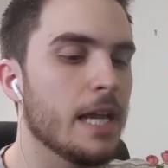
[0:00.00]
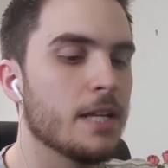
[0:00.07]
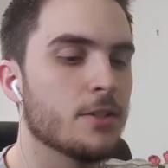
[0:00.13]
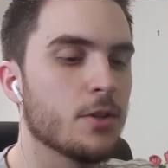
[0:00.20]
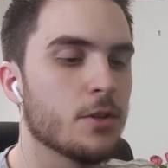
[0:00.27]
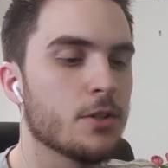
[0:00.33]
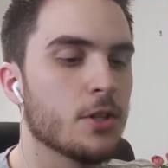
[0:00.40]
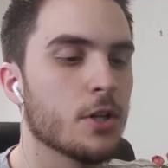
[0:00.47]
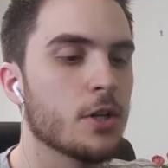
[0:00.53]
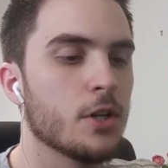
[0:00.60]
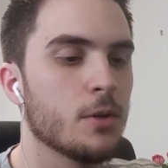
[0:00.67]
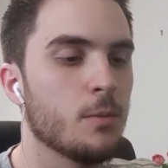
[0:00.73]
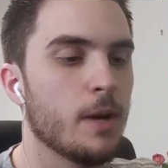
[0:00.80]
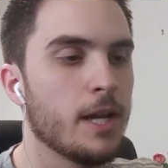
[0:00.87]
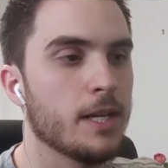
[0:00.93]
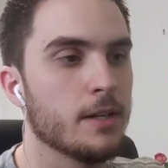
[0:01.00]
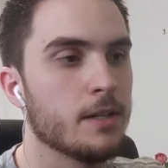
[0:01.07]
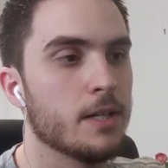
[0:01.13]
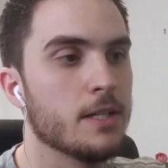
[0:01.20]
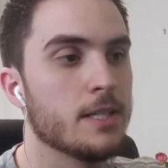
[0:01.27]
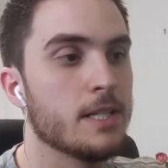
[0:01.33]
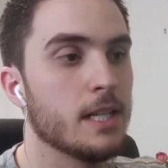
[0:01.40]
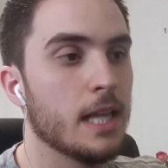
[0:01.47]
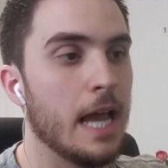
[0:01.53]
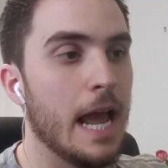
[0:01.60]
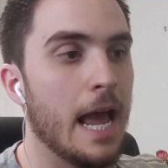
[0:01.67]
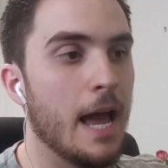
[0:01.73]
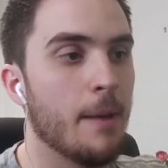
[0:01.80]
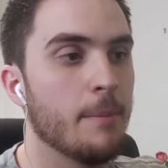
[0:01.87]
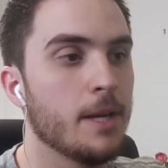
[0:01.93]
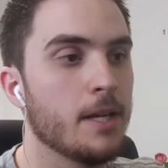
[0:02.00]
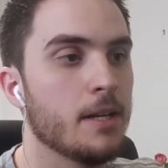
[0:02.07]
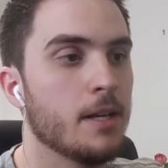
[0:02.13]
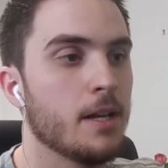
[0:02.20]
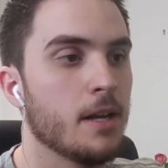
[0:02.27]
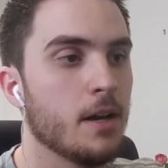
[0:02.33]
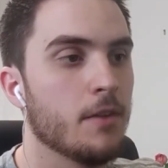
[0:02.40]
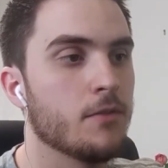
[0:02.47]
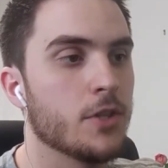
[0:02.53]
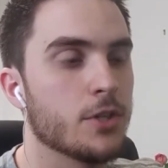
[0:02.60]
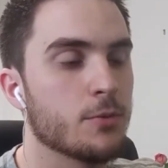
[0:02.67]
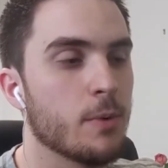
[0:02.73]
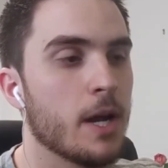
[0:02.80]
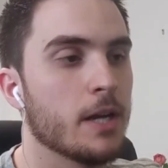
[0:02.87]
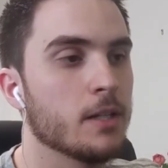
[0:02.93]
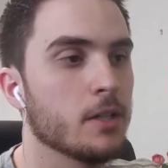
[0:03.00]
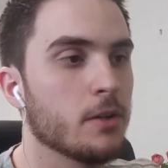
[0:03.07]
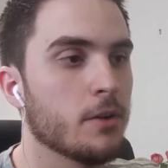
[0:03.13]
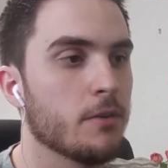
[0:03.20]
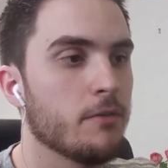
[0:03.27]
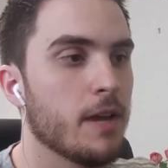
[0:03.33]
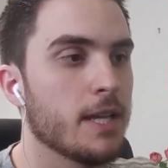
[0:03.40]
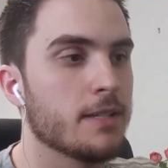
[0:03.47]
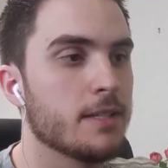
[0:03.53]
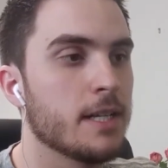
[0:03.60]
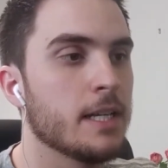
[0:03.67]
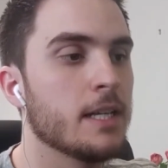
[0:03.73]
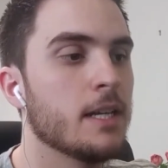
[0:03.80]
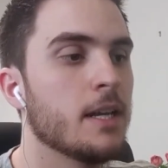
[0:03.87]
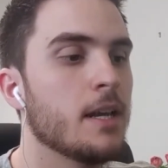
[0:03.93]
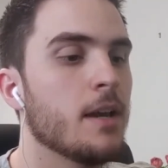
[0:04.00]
And so it's a good way to instill a habit of just regular investing.